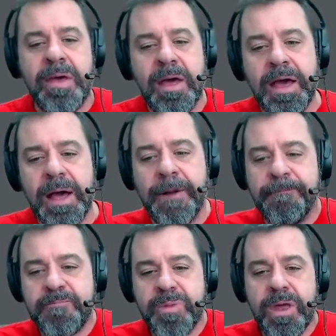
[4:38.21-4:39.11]

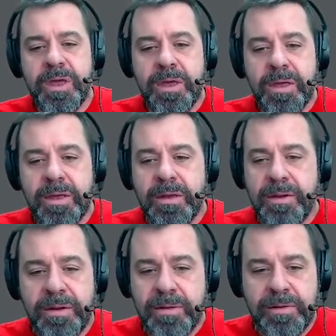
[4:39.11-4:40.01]
Um,
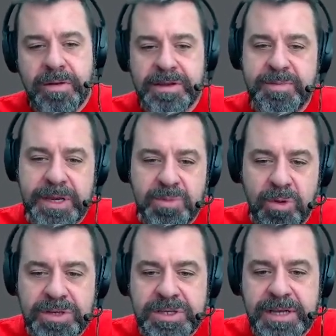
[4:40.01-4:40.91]
this makes
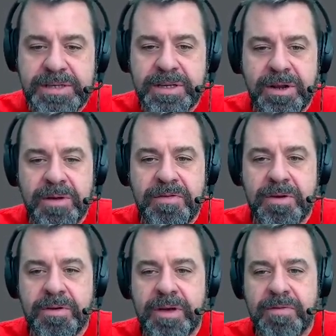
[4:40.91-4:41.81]
more sense, you know. If
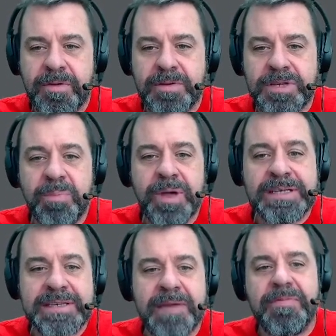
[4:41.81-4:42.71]
you're if you're
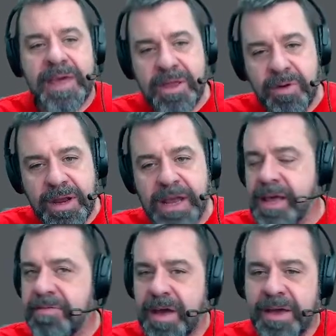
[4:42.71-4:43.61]
someplace safe, then you can eat.
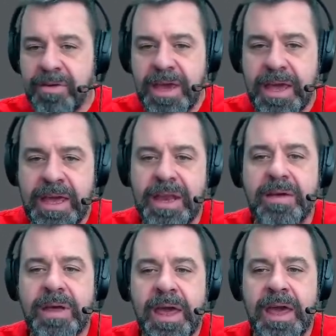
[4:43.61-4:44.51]
If not, you can't eat,
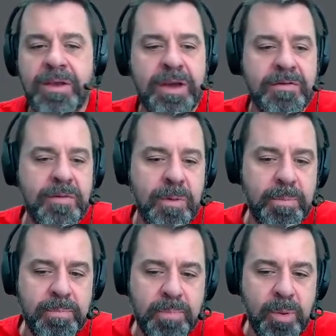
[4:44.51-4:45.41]
and you get four
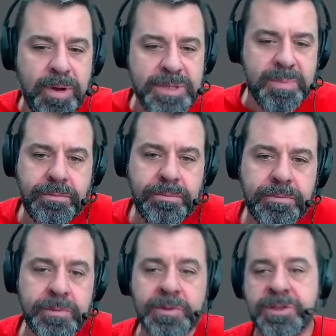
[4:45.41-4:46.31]
points back.
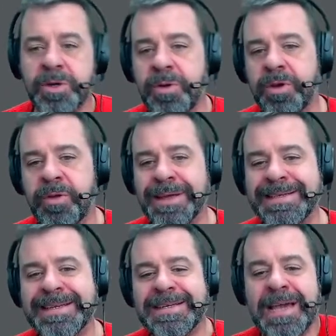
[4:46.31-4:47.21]
So you can do that
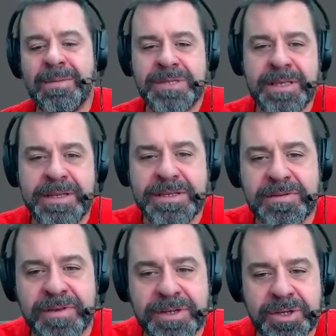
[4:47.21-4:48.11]
10 times in this
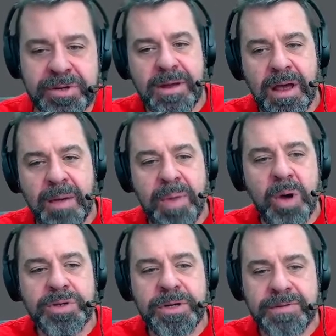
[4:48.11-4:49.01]
adventure. Uh,
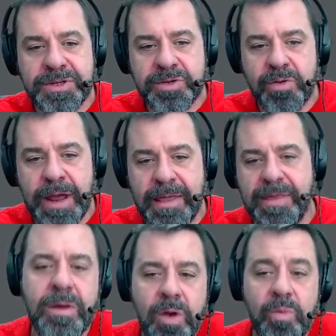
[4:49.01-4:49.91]
Potion of
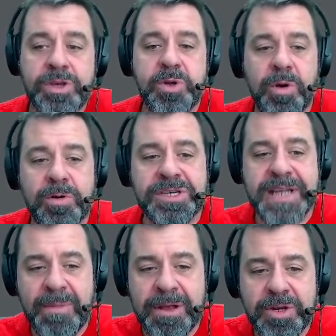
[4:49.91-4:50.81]
Strength. Restore your
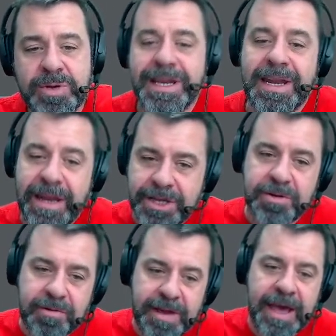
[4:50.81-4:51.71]
stamina to its
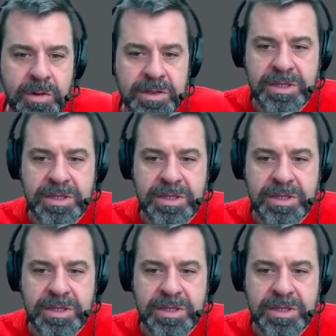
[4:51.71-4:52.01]
initial value.